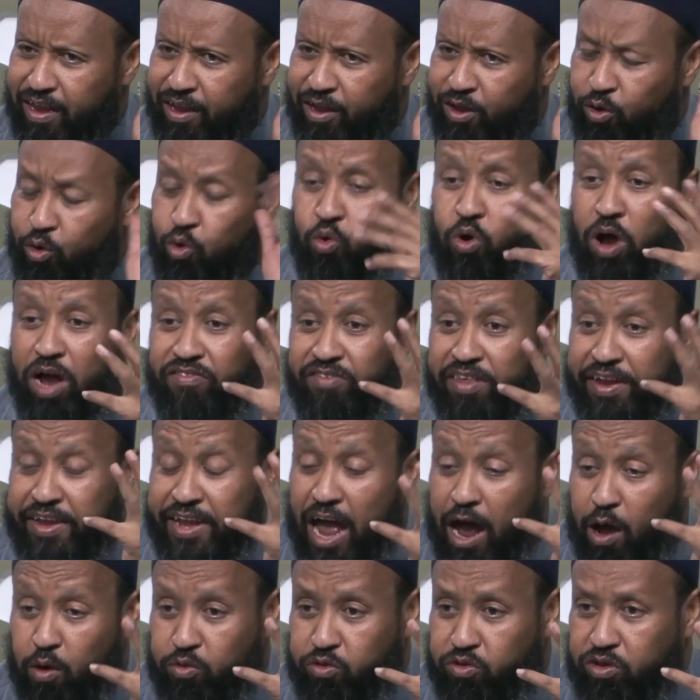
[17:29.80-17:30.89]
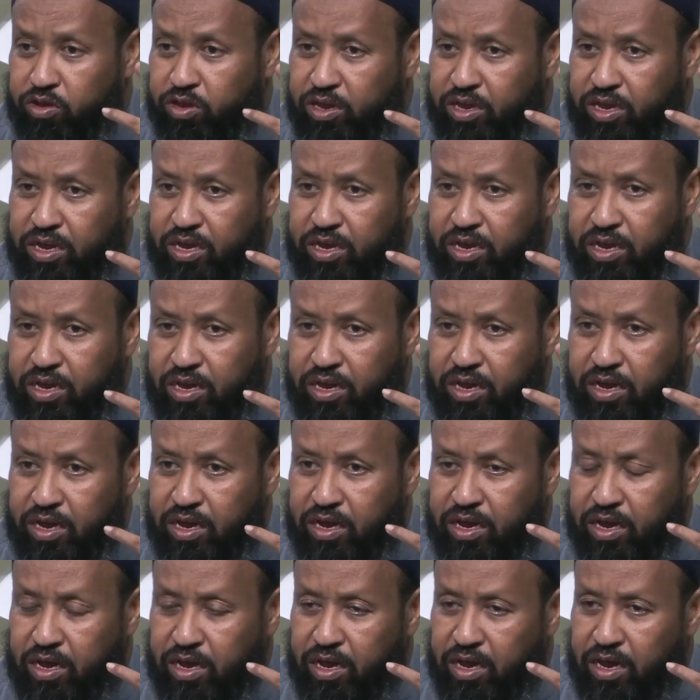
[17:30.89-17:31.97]
Who has the doubt
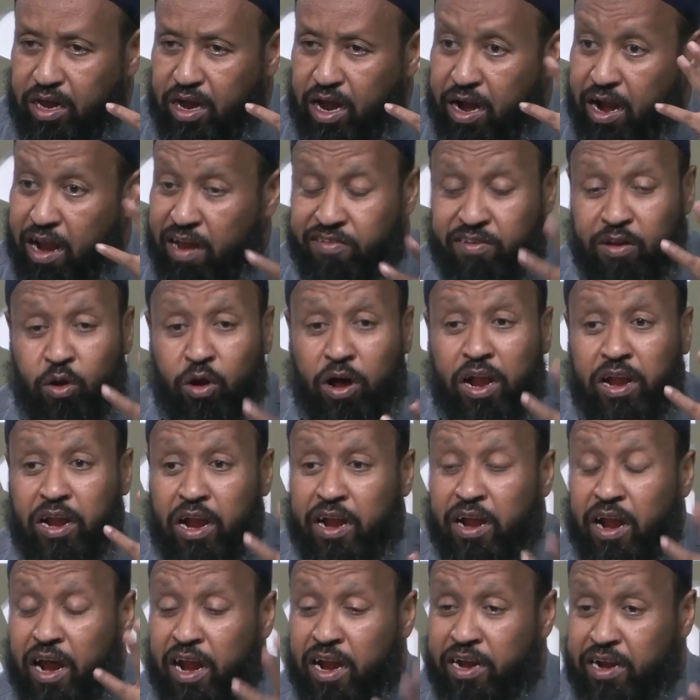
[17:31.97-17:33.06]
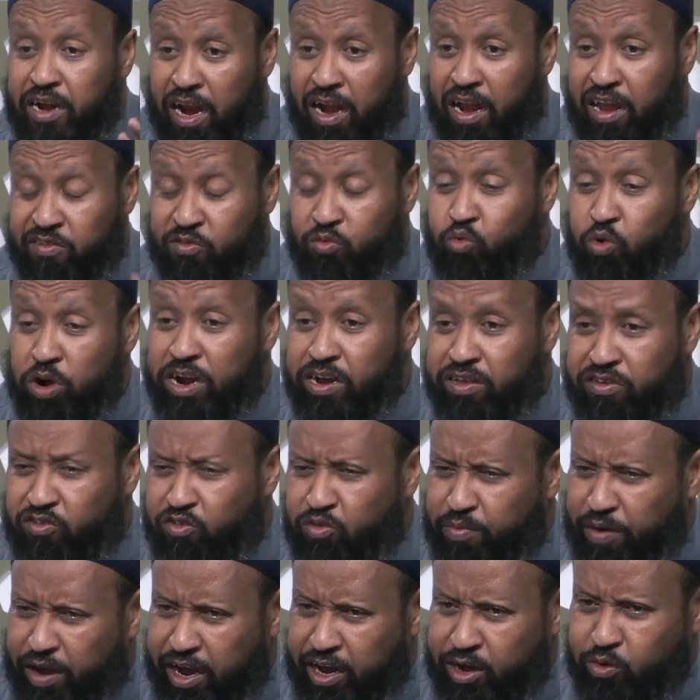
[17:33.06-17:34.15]
in Allah's words
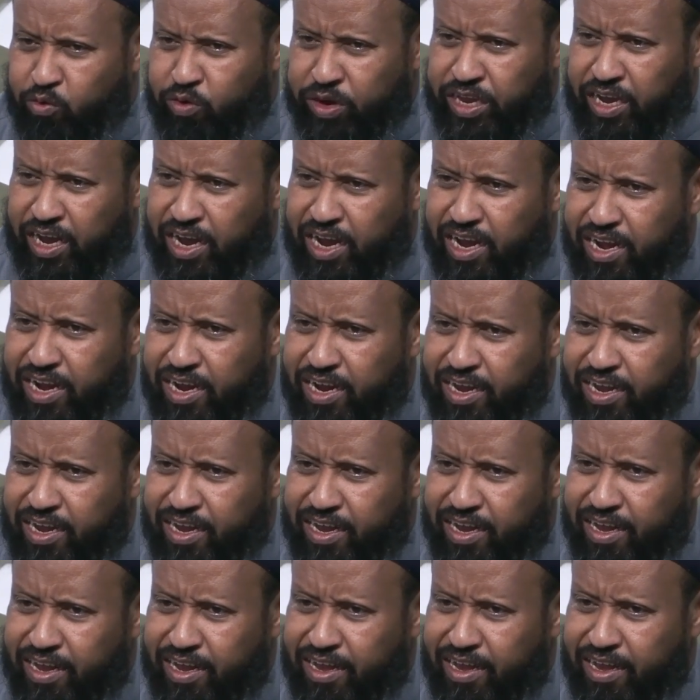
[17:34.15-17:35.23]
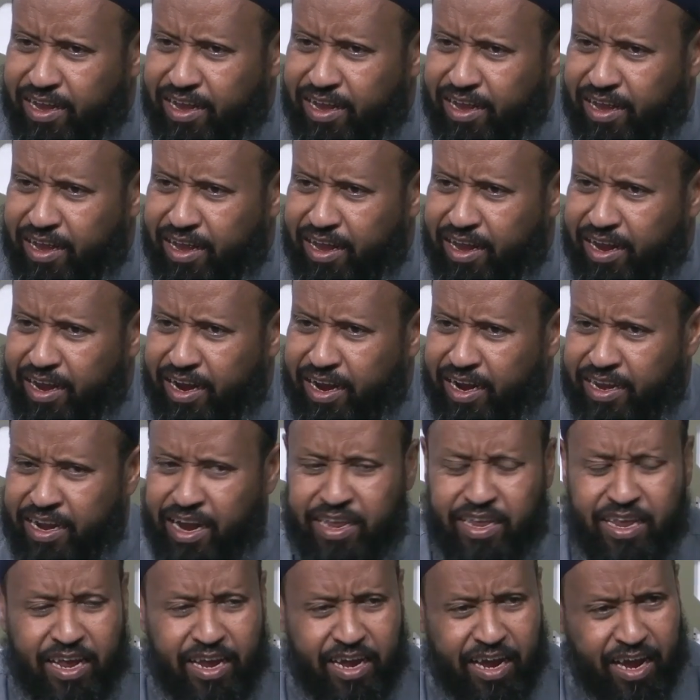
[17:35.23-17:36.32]
subhanahu wa ta'ala?
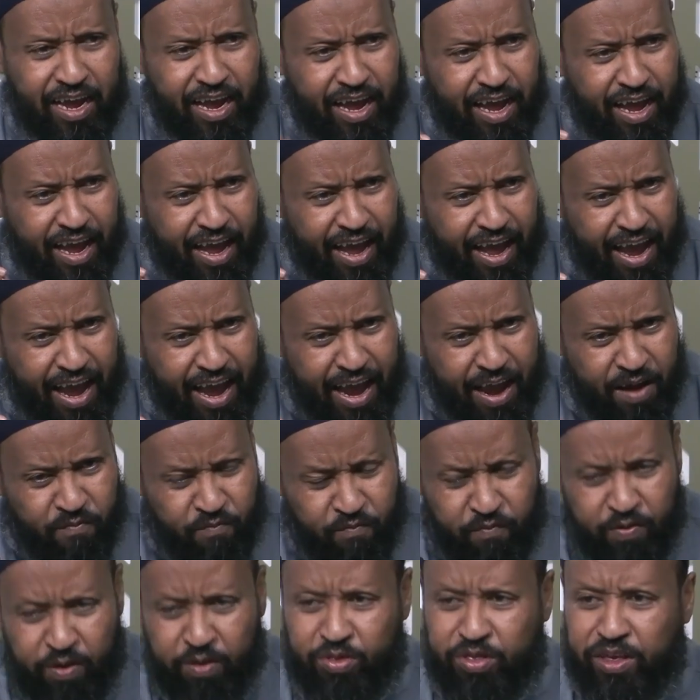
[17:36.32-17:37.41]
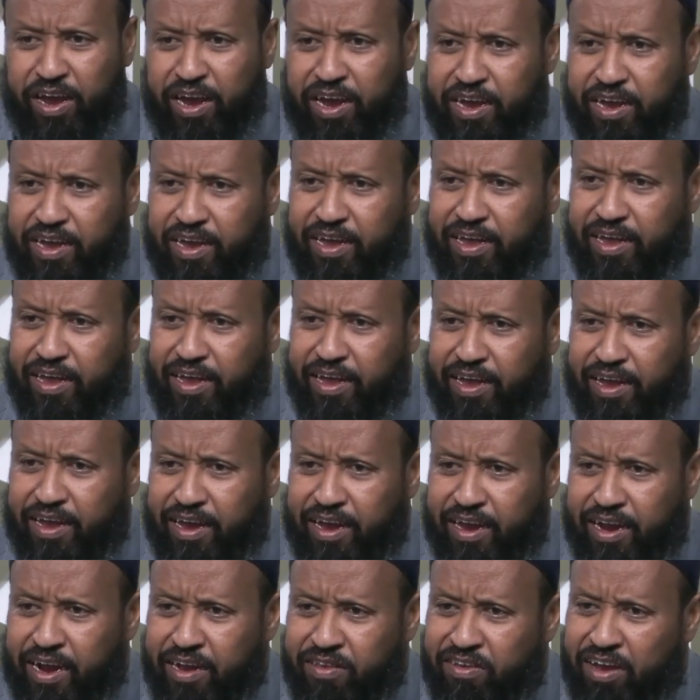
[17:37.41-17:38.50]
That everything
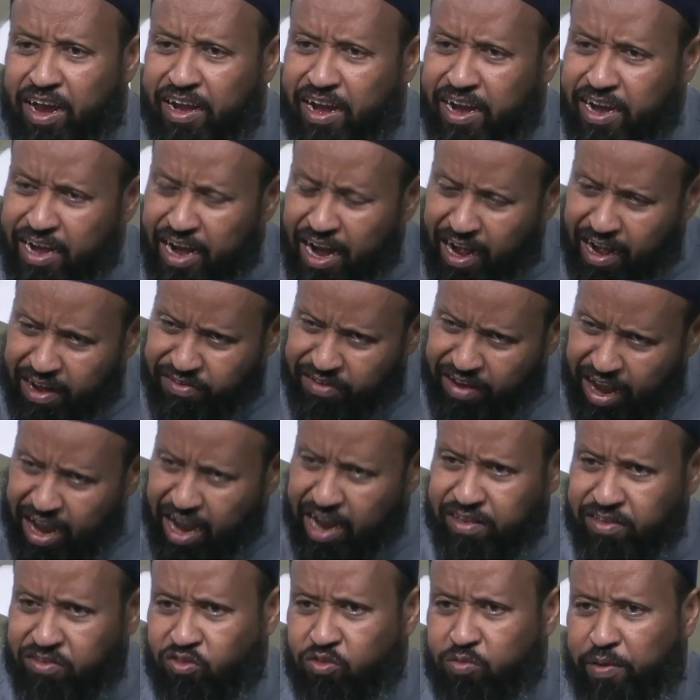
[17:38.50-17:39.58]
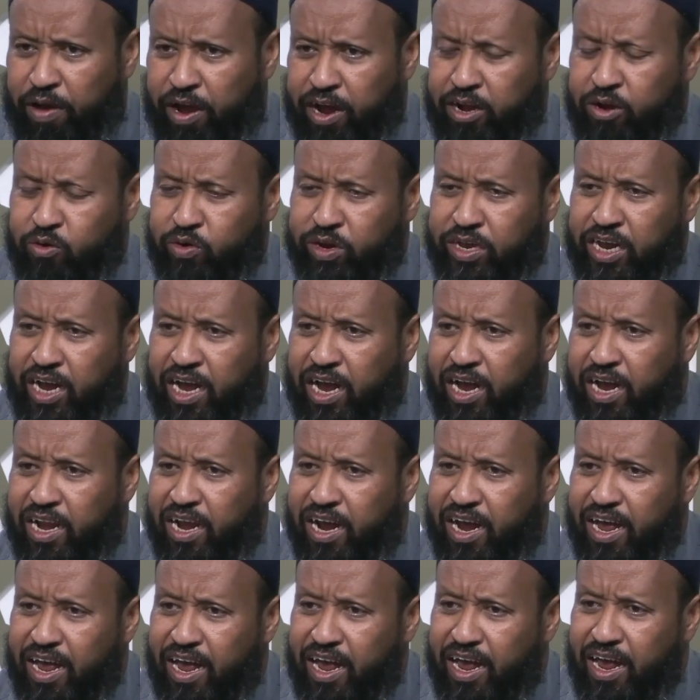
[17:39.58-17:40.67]
is in Allah's hands subhanahu wa
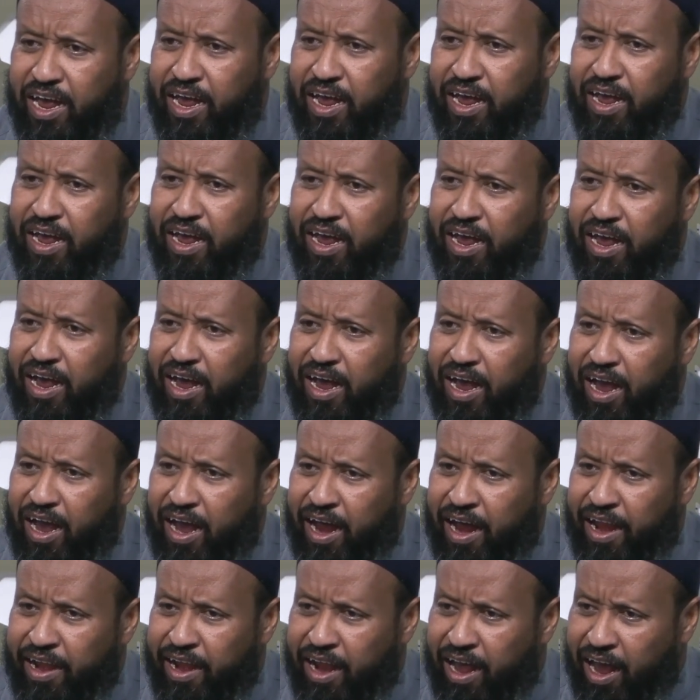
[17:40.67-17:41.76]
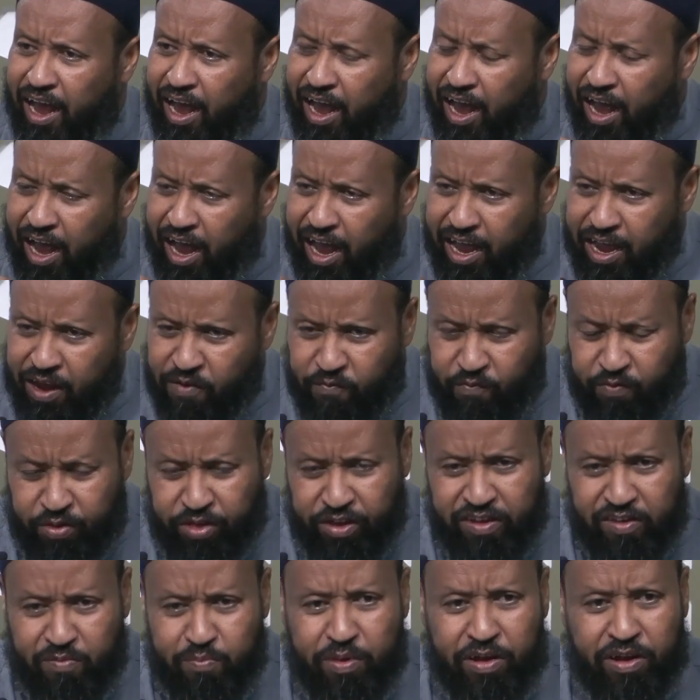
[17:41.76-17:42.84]
ta'ala, and everything
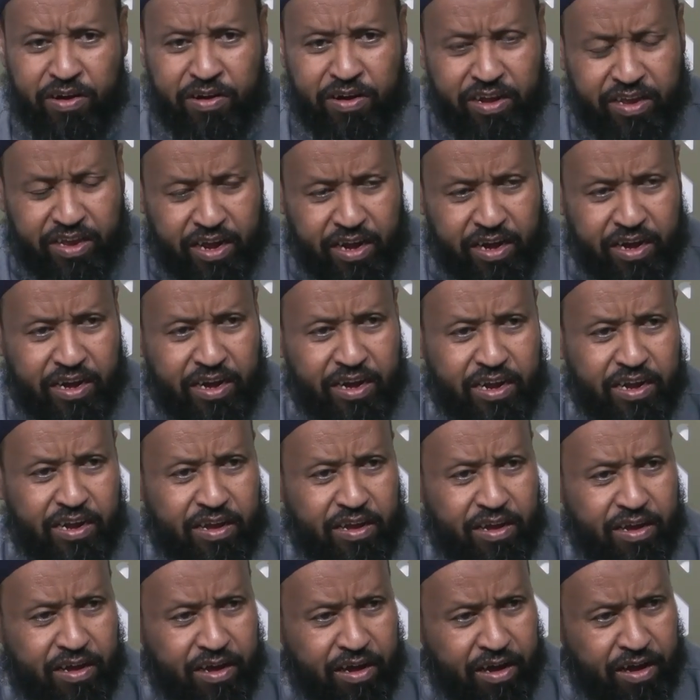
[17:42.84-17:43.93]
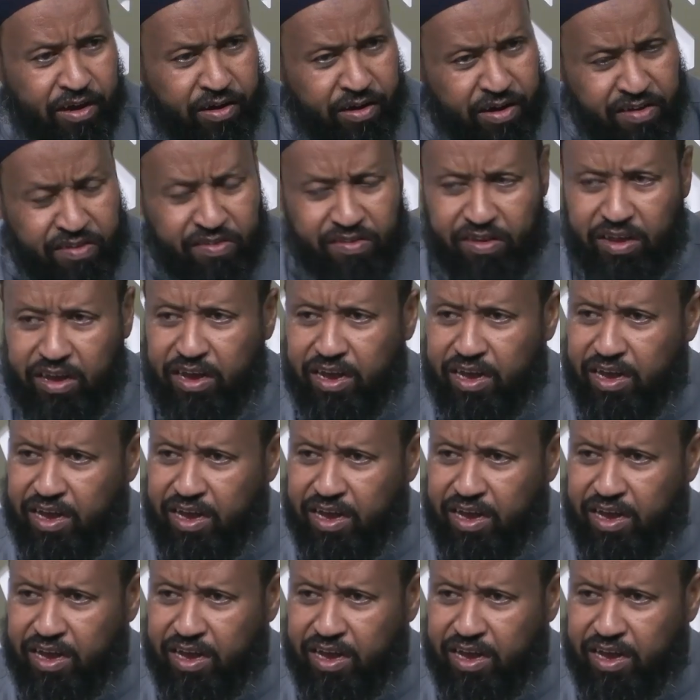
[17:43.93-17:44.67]
is being written, rizq,